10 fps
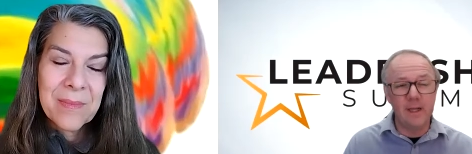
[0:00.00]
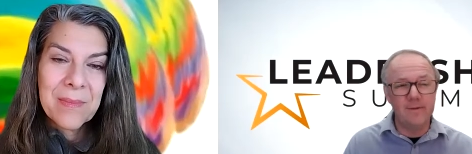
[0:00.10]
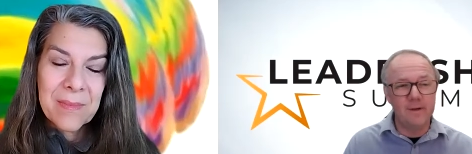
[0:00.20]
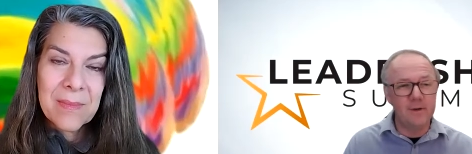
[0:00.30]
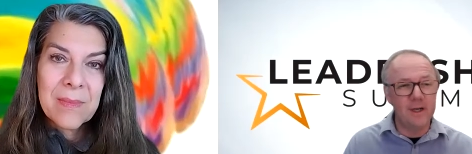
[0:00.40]
Speaker 1: of
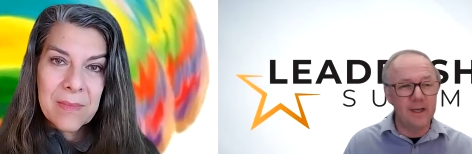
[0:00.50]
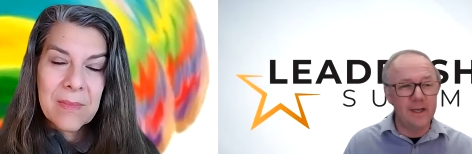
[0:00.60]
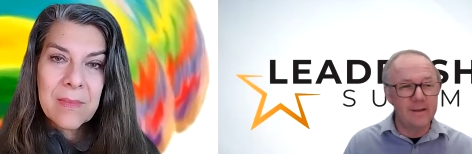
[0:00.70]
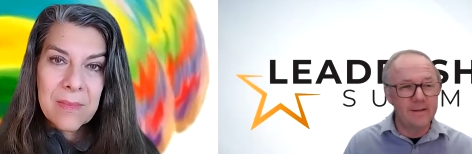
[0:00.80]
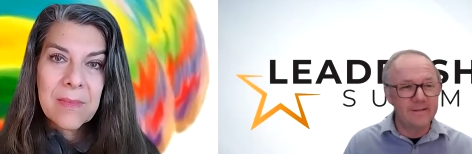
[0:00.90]
it really.
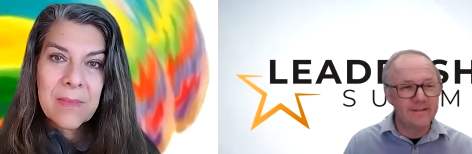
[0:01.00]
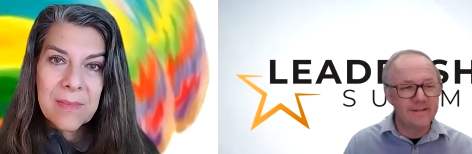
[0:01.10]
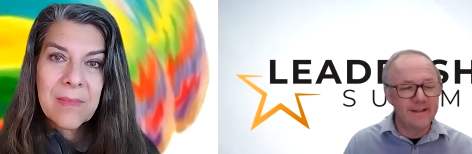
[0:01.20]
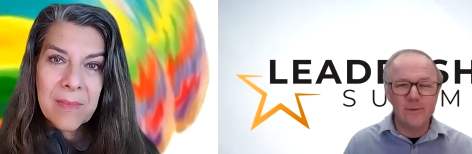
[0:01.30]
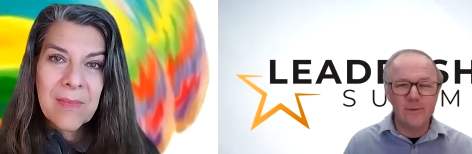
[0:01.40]

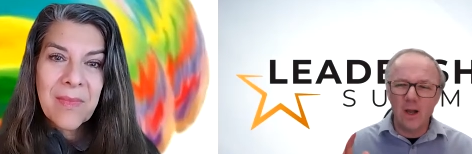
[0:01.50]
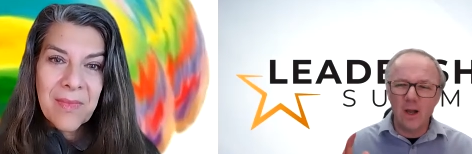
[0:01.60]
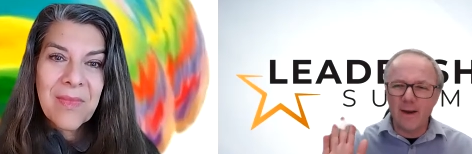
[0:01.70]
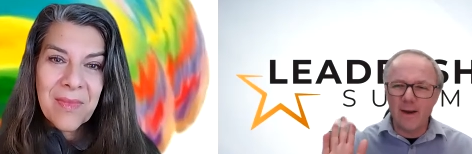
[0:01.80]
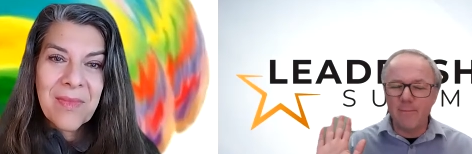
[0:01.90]
I'll talk
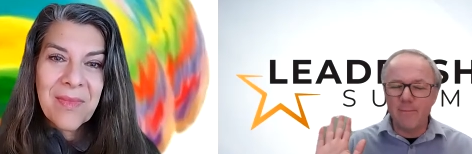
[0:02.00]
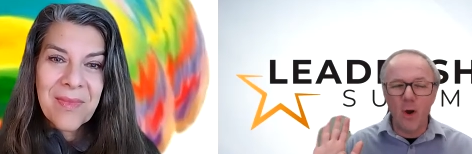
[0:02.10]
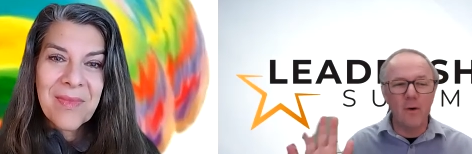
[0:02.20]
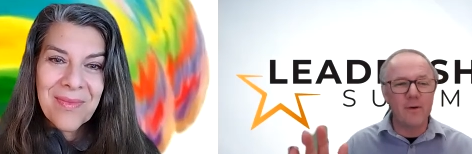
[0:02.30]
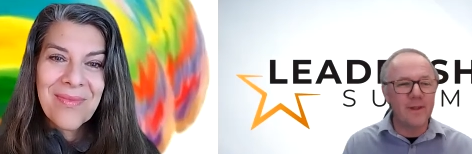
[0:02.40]
about it
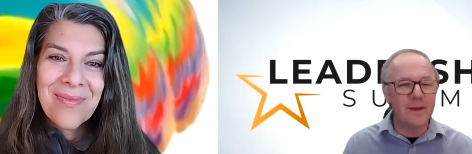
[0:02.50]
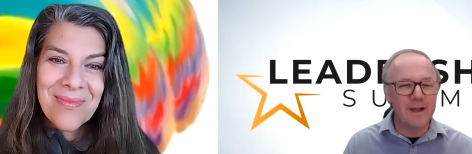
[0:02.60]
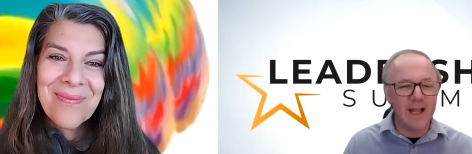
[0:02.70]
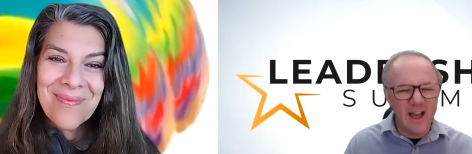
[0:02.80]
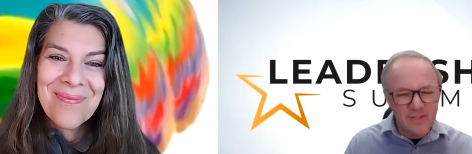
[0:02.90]
more on the
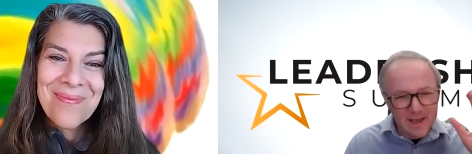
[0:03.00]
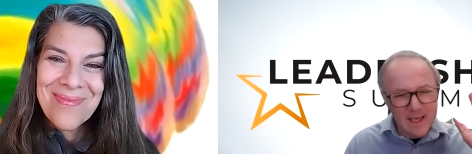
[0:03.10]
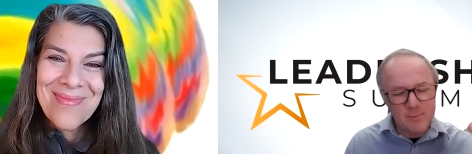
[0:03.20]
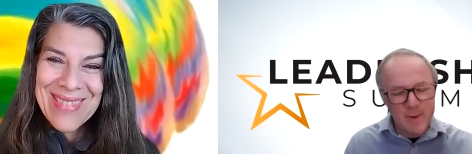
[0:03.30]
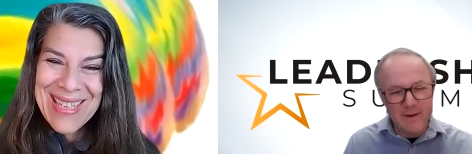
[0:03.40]
event. I think
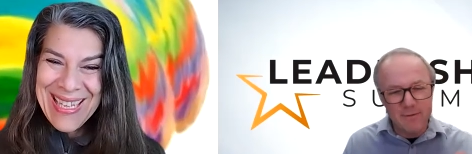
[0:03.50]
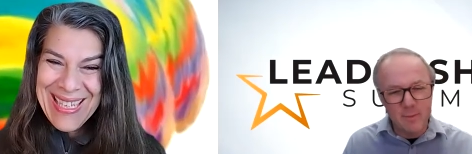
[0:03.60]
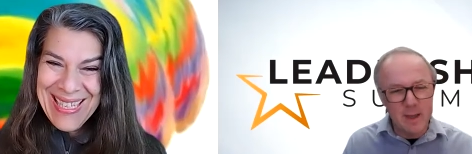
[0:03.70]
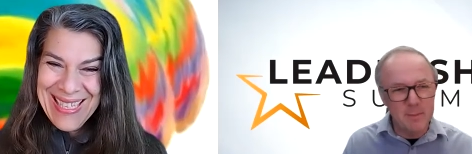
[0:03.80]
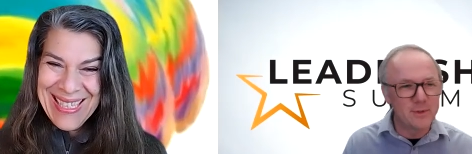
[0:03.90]
it's better for
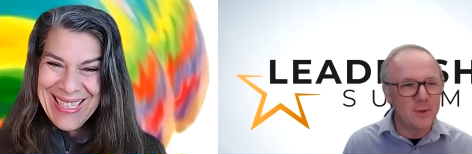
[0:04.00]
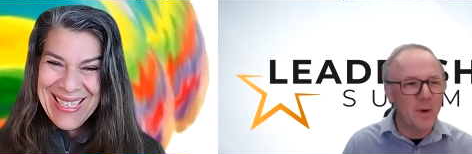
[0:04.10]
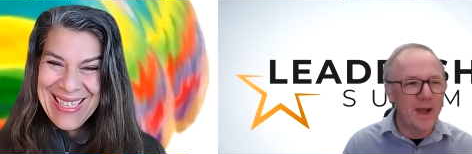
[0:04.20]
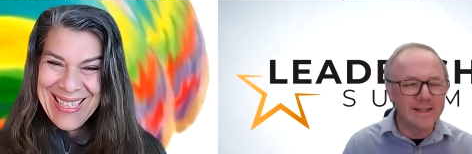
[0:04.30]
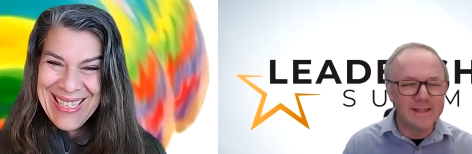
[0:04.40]
people to
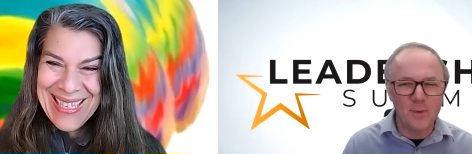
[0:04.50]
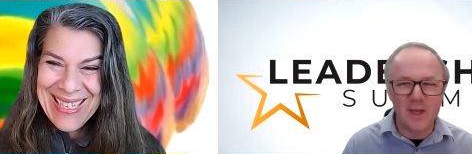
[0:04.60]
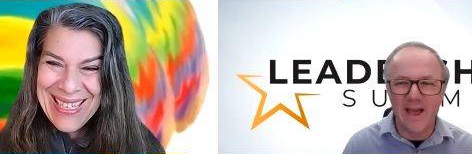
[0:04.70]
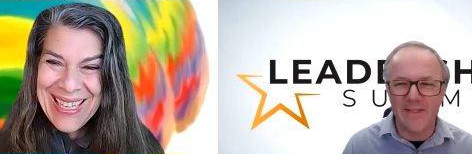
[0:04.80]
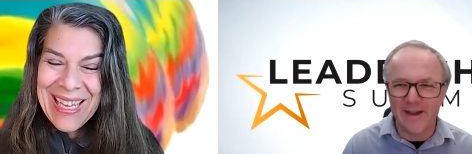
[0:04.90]
wait until we
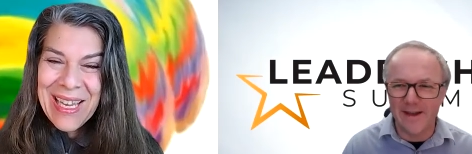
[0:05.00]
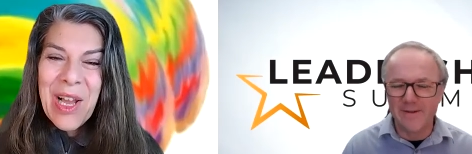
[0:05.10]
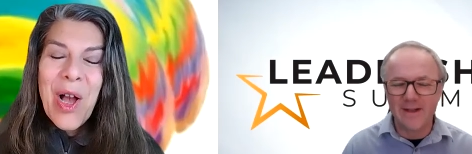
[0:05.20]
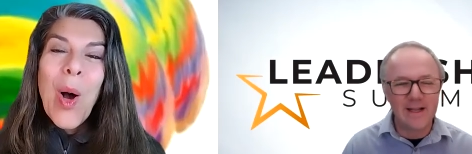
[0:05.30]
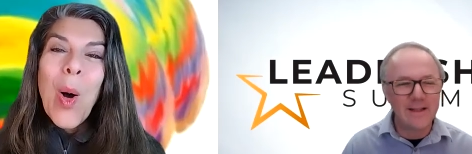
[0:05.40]
get there.
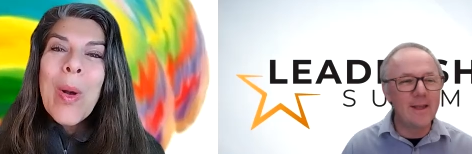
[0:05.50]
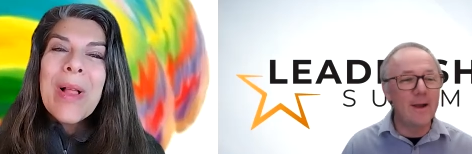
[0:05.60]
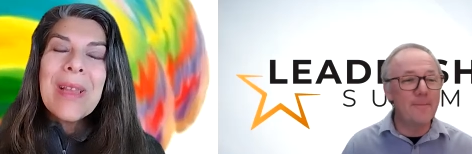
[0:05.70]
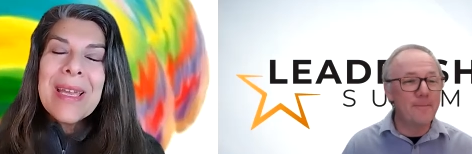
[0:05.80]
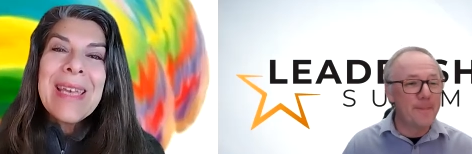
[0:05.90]
they
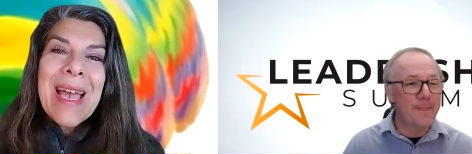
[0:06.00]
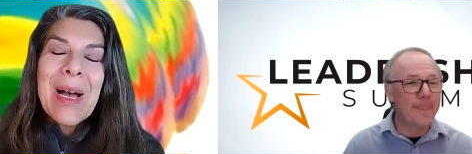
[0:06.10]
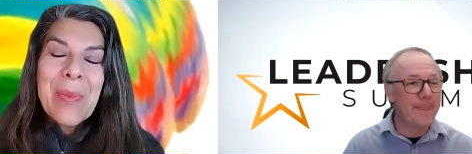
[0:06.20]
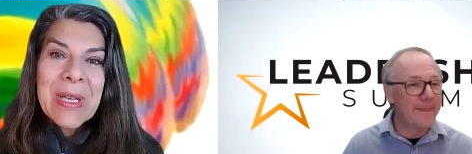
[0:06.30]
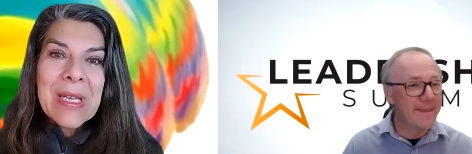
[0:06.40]
well,
Speaker 2: yeah,
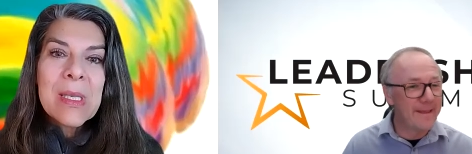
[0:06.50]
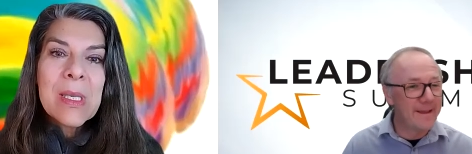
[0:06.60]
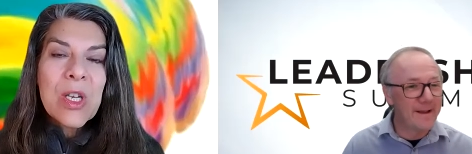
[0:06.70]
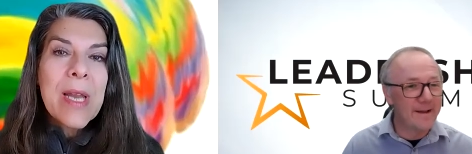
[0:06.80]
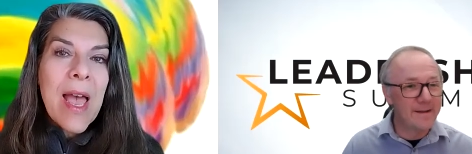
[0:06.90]
because
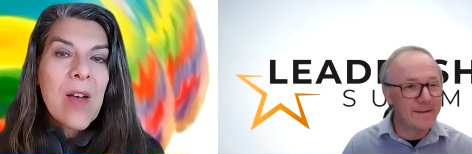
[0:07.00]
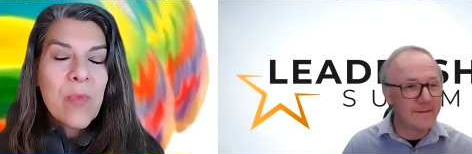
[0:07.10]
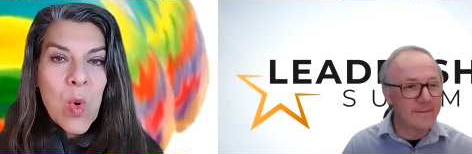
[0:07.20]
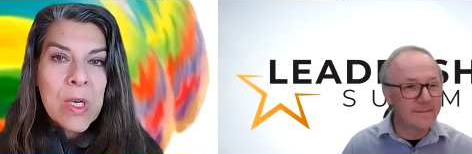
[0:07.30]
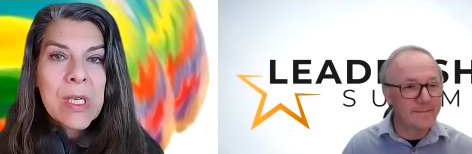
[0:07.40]
you're going to have
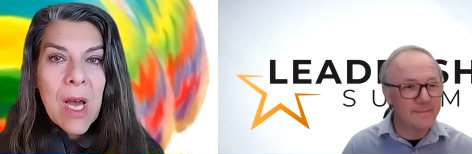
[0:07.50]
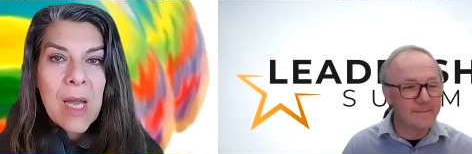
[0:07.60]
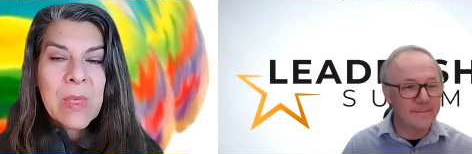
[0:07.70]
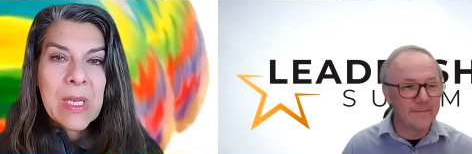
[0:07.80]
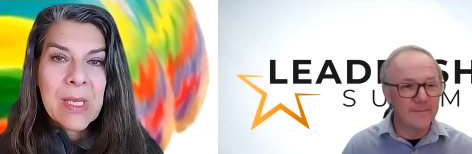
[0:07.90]
more
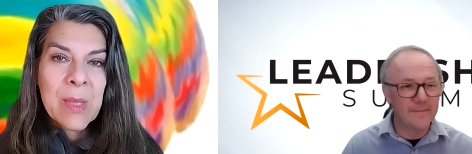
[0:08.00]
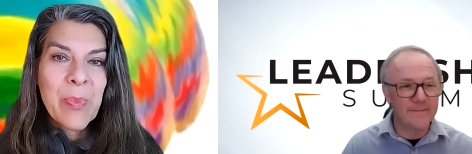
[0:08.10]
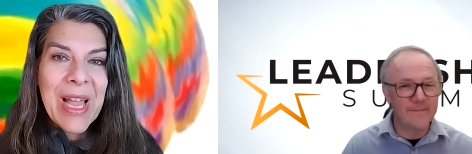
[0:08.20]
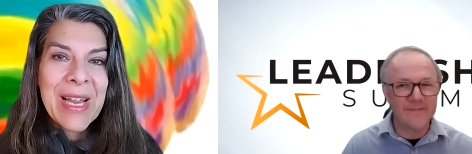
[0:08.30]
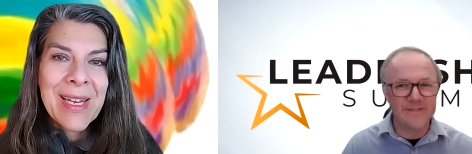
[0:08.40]
time to
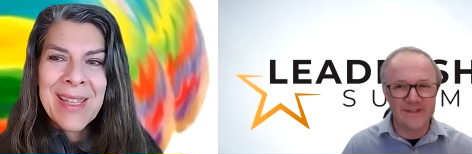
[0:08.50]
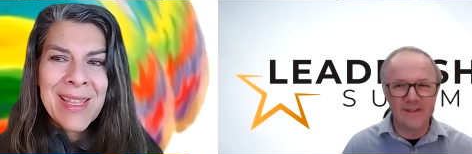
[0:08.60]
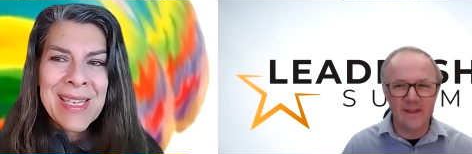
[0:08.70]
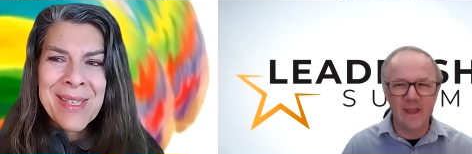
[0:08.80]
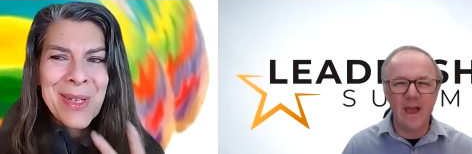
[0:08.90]
explain it.
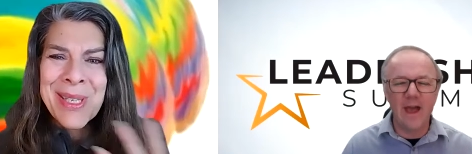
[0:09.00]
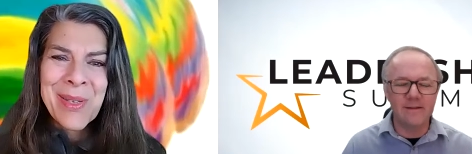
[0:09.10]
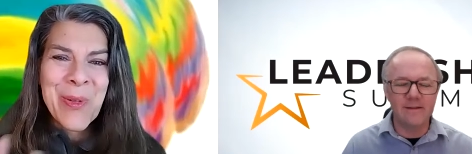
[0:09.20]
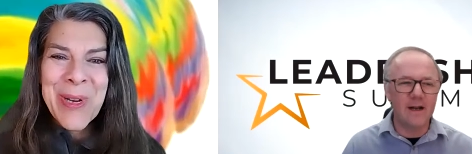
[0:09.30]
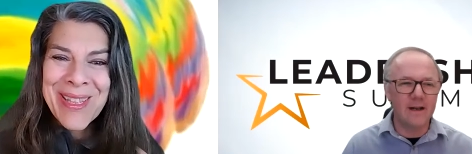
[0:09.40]
These yeah,
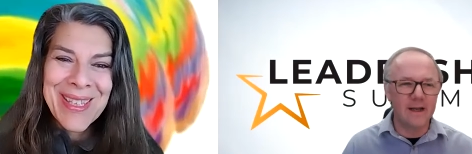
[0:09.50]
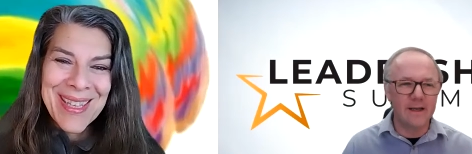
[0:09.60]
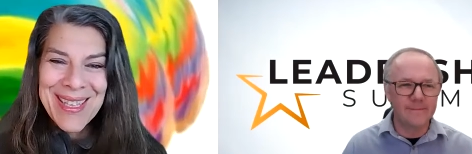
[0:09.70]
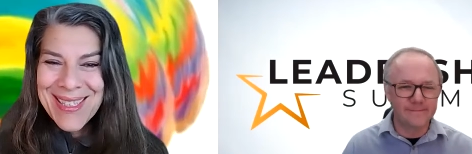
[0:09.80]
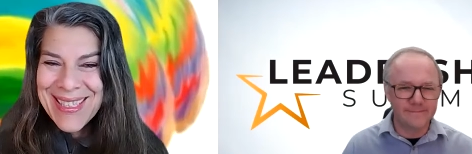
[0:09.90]
exactly.
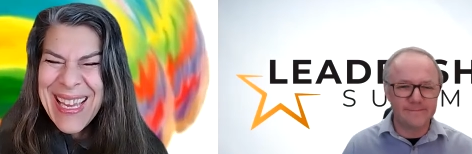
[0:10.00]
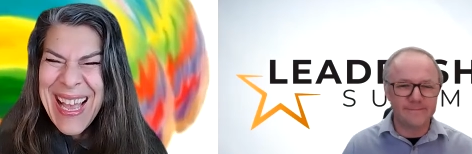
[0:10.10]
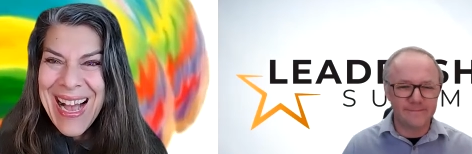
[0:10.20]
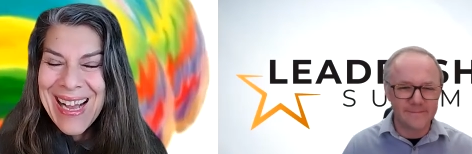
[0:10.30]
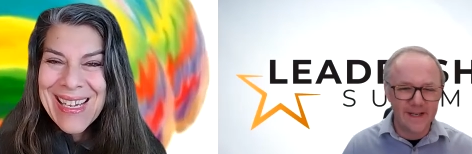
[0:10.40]
Little, yeah.
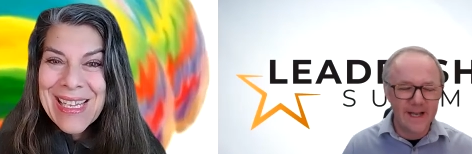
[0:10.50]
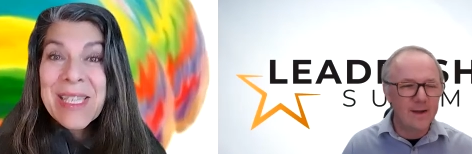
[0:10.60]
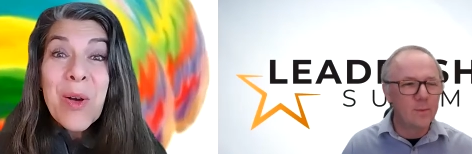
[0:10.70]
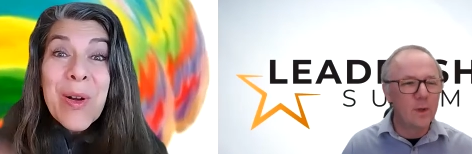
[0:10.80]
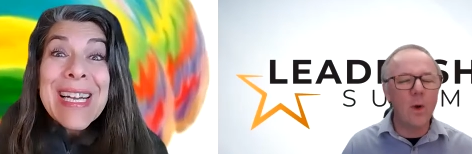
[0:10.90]

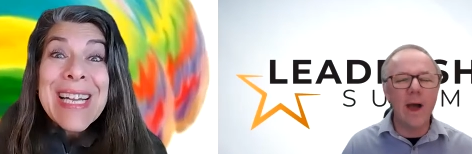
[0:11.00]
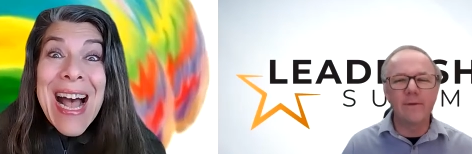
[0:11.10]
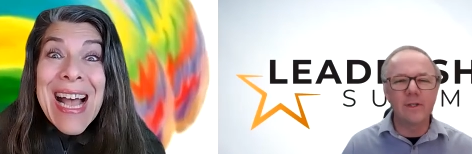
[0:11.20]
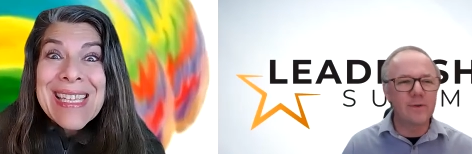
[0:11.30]
So guys,